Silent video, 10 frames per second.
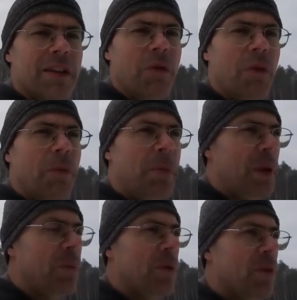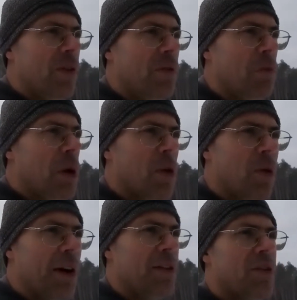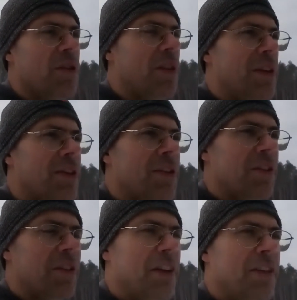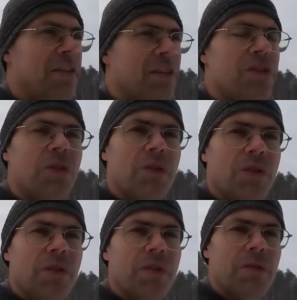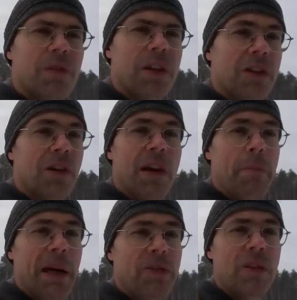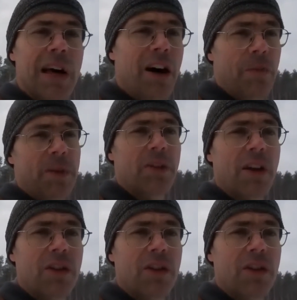there will be people that will rise to this, and the truth is going to melt you down, Mr.